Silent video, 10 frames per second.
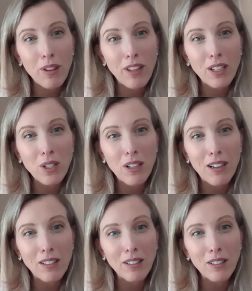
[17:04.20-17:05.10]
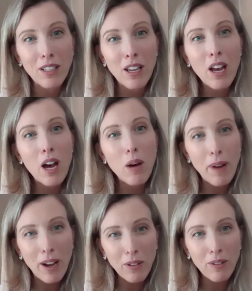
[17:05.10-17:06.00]
with that child
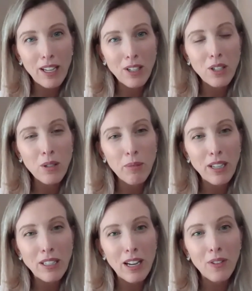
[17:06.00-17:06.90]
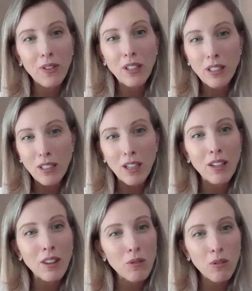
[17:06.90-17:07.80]
about the relationship breakdown, that it's done
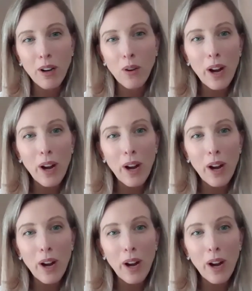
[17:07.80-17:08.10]
in the right